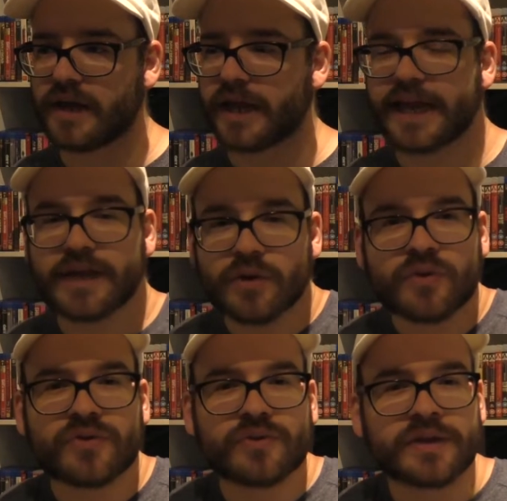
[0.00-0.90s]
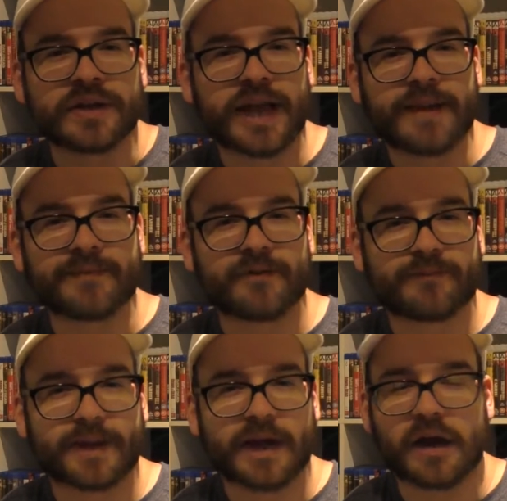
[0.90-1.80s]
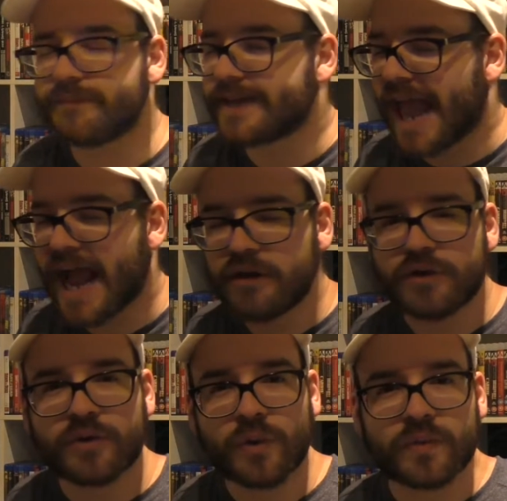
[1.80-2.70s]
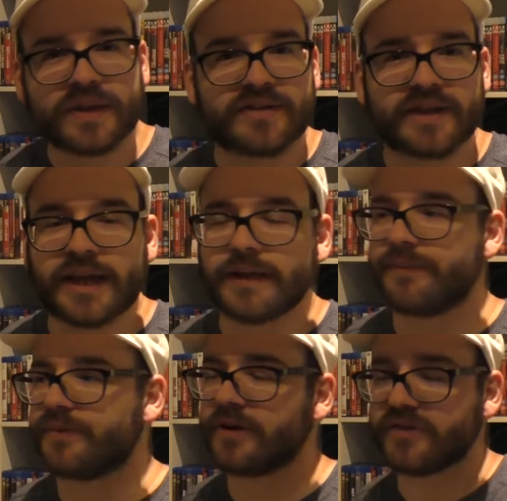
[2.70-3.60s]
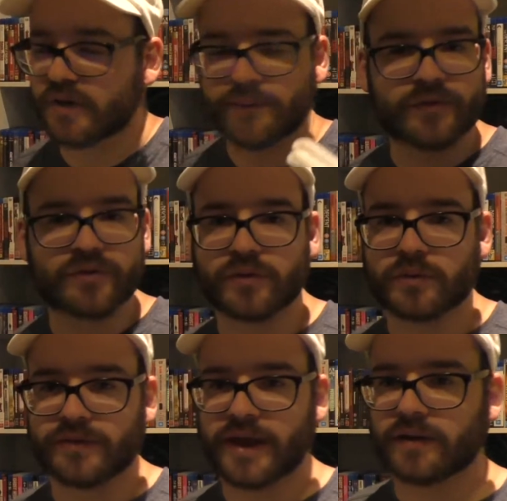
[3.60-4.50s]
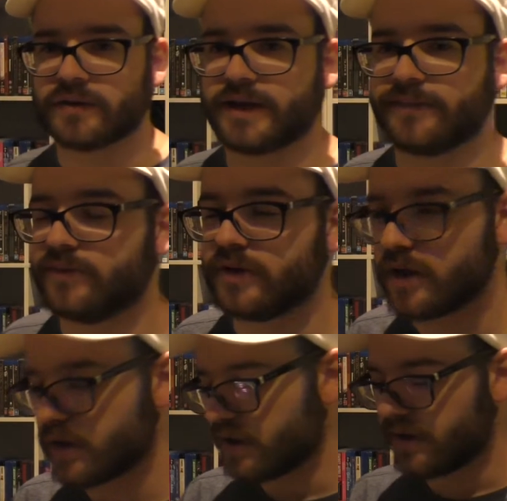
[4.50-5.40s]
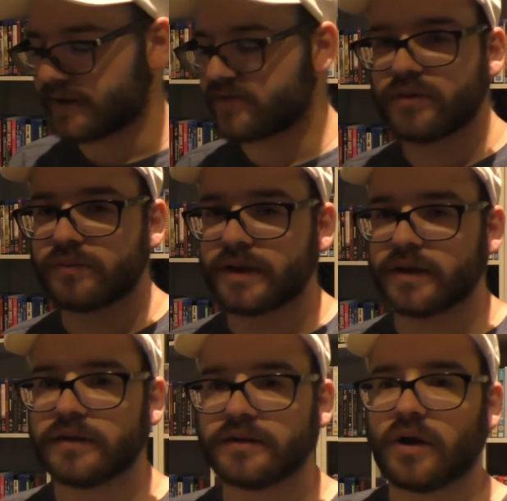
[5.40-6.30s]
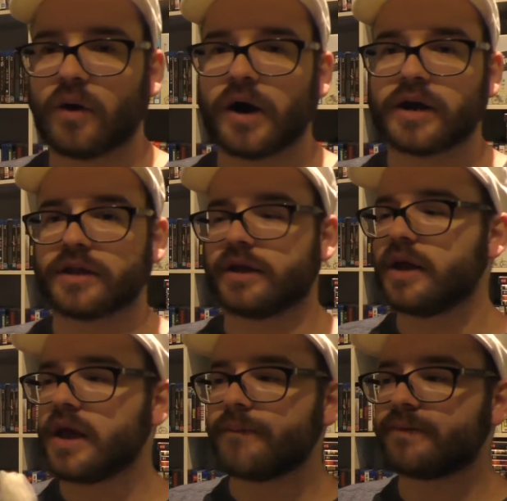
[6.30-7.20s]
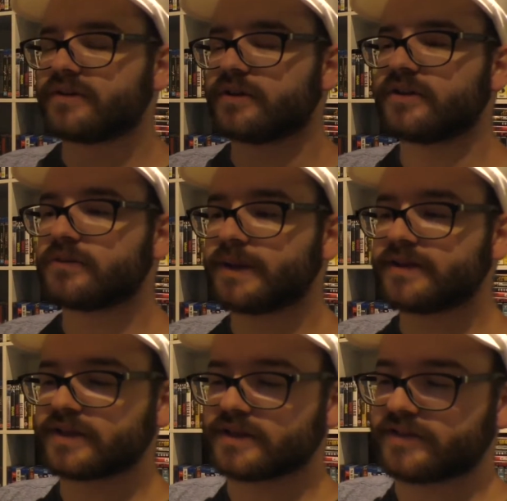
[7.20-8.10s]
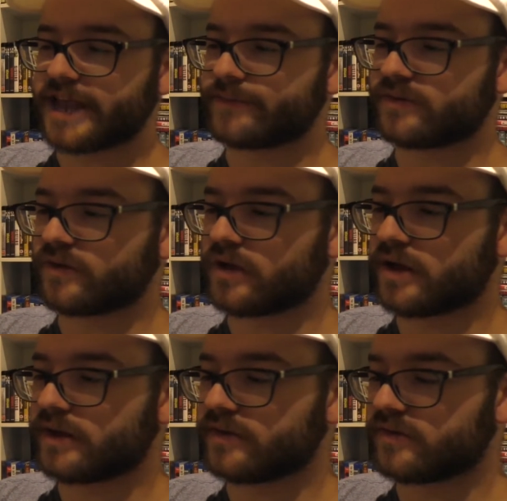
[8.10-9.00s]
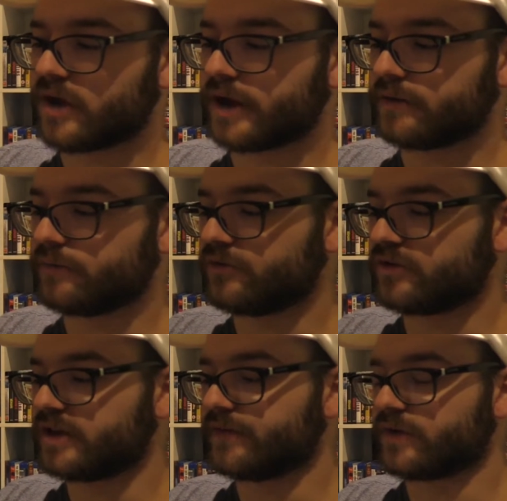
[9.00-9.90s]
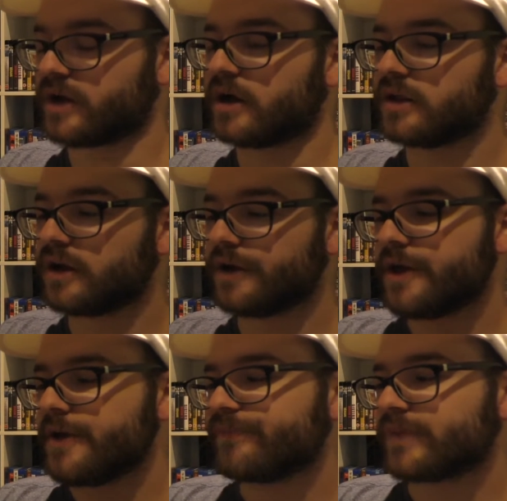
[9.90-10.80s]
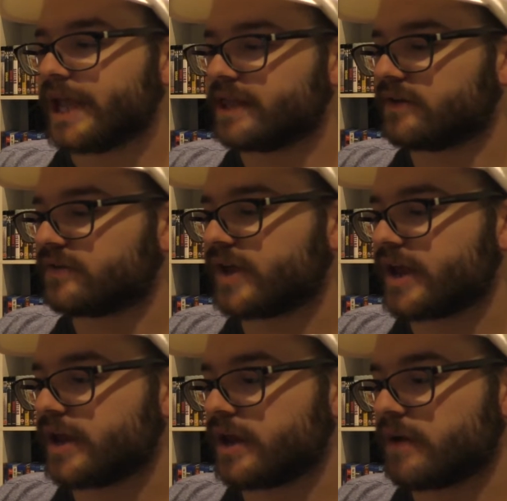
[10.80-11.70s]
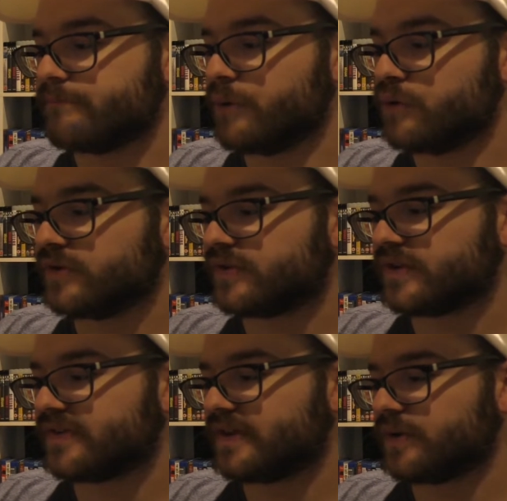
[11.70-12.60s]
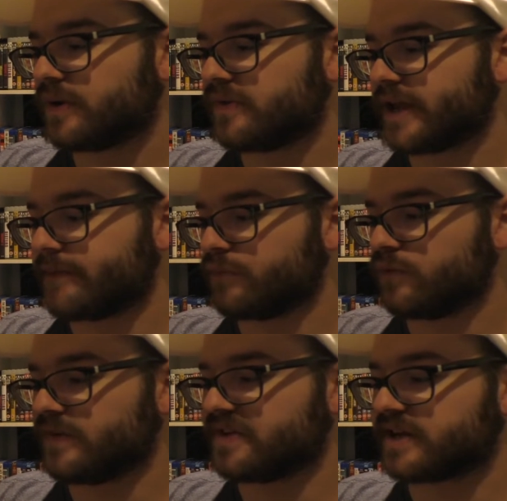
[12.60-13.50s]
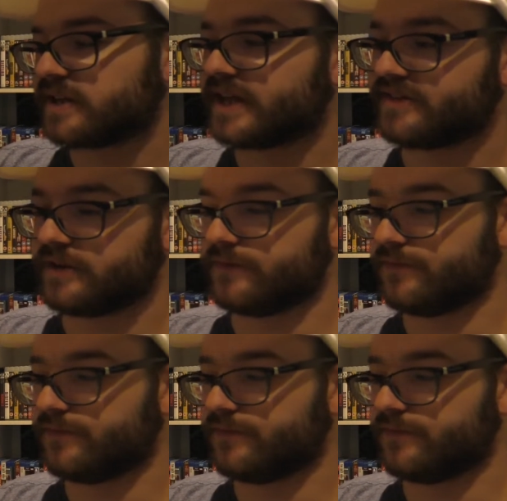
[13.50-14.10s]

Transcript: he knows all the names off by heart. I'm like, how do you know all these names? I'm just not good with character names. It's not me, wholeheartedly. But still, this is basically the same as design, just different color. It does say bonus series and movies classic